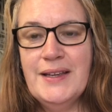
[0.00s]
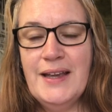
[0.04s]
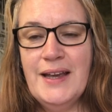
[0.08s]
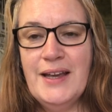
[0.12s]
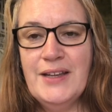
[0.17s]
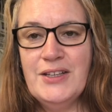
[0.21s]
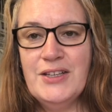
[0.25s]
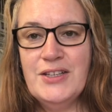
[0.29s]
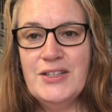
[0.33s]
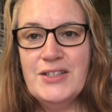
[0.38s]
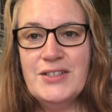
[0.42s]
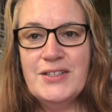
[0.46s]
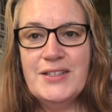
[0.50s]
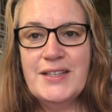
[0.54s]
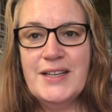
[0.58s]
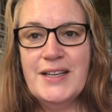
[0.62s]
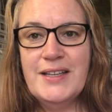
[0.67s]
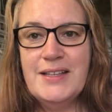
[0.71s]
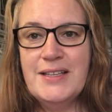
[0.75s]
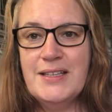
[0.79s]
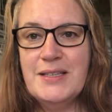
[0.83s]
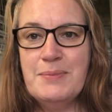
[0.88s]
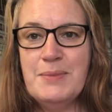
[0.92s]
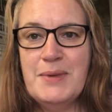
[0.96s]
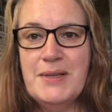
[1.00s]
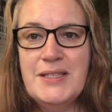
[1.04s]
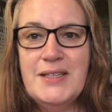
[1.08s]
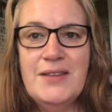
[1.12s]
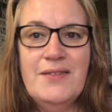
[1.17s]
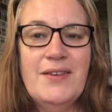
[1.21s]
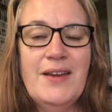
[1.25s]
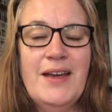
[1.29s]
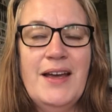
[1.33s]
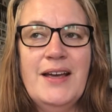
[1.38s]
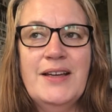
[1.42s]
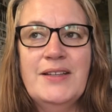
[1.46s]
and you just get this massive
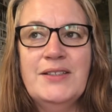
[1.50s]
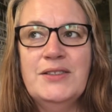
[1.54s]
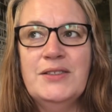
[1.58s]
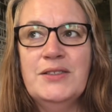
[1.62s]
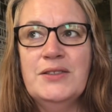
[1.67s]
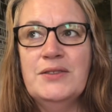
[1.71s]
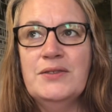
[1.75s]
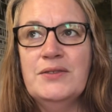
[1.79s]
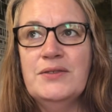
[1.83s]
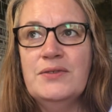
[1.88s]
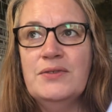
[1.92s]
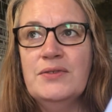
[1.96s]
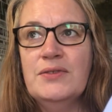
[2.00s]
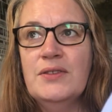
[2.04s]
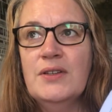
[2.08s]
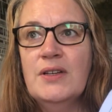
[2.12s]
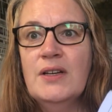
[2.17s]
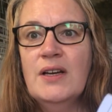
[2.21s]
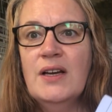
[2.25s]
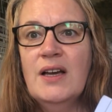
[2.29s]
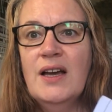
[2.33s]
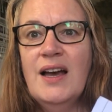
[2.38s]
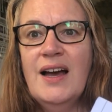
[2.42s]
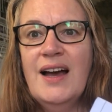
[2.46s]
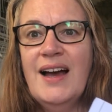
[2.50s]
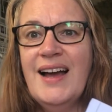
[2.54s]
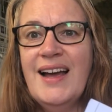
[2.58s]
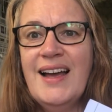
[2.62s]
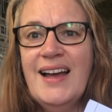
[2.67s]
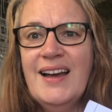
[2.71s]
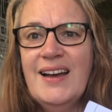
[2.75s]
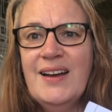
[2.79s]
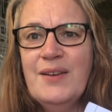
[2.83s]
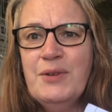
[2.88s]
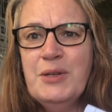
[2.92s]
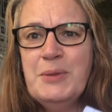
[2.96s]
case of,
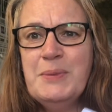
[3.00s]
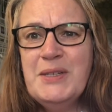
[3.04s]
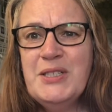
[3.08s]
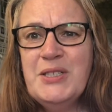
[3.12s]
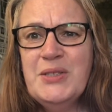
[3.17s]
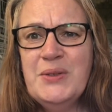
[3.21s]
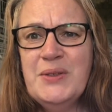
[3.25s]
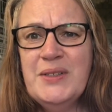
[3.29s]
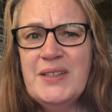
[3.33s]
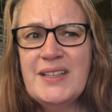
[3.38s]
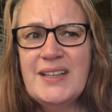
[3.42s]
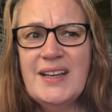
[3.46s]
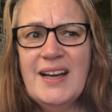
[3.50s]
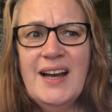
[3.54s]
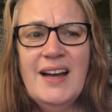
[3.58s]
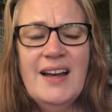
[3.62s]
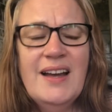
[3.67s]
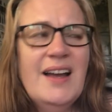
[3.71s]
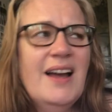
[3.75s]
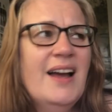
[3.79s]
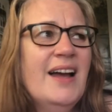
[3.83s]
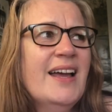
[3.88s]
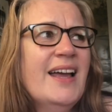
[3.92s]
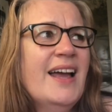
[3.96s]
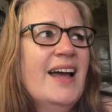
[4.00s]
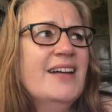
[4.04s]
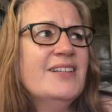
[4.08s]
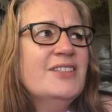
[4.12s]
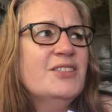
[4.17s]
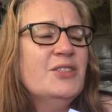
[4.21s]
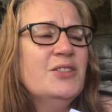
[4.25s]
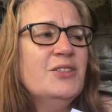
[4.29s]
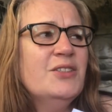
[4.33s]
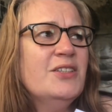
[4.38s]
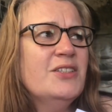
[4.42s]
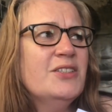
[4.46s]
what am I doing? I can't
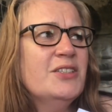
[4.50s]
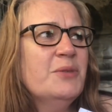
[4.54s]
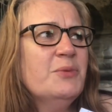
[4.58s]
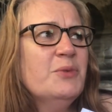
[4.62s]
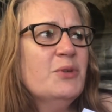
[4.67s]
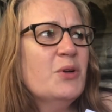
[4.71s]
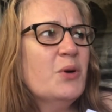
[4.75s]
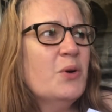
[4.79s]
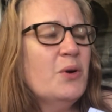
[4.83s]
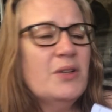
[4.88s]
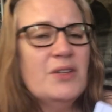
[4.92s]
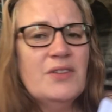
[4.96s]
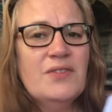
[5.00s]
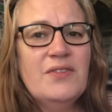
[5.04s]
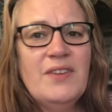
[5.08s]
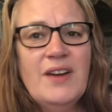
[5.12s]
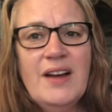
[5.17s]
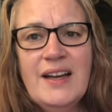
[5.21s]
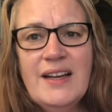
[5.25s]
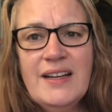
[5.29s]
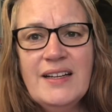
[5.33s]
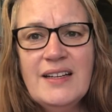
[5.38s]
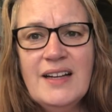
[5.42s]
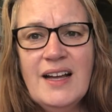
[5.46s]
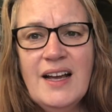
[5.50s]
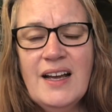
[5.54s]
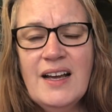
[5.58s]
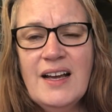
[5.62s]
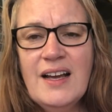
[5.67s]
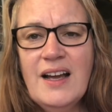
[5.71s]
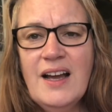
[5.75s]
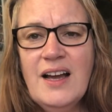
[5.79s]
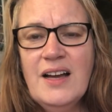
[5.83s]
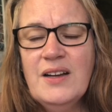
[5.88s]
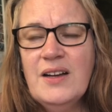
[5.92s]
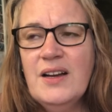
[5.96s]
do this. I'm not qualified.
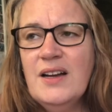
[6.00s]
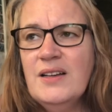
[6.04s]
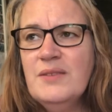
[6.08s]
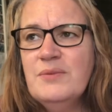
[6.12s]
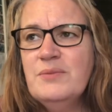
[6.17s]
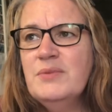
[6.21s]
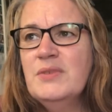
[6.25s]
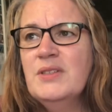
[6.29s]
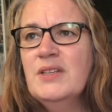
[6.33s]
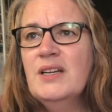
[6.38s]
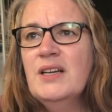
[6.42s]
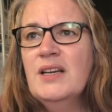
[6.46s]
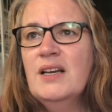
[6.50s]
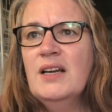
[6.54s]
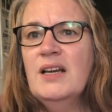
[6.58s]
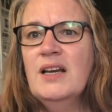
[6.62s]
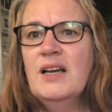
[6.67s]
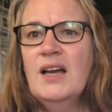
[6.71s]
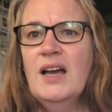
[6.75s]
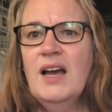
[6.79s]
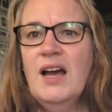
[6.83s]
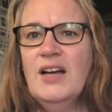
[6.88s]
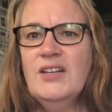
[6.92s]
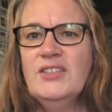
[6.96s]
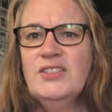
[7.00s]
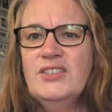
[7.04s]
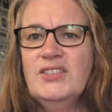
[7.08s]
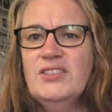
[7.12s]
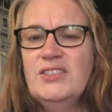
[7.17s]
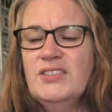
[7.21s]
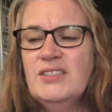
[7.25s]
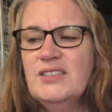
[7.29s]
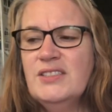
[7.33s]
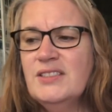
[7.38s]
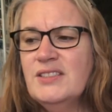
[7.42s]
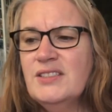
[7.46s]
I should
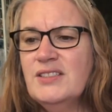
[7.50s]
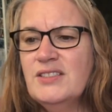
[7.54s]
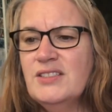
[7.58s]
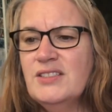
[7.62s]
just